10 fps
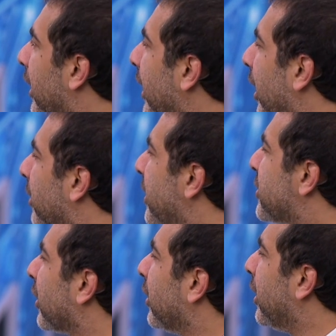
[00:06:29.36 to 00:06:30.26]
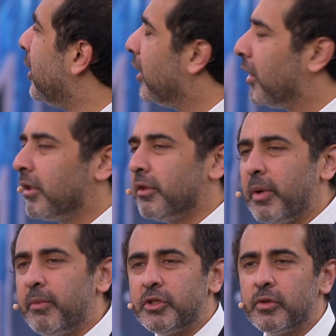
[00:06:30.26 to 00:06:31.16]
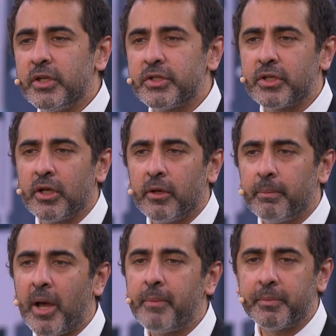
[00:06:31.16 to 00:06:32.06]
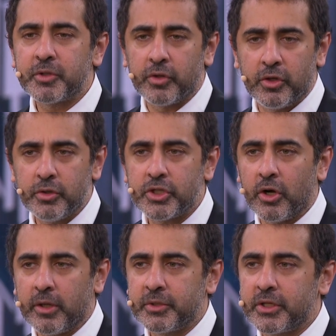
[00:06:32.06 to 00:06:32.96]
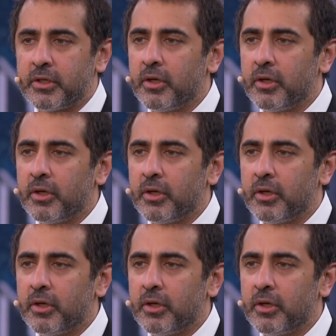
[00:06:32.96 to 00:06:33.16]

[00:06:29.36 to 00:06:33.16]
And basically, the way we do this, pop-ups are the new startups.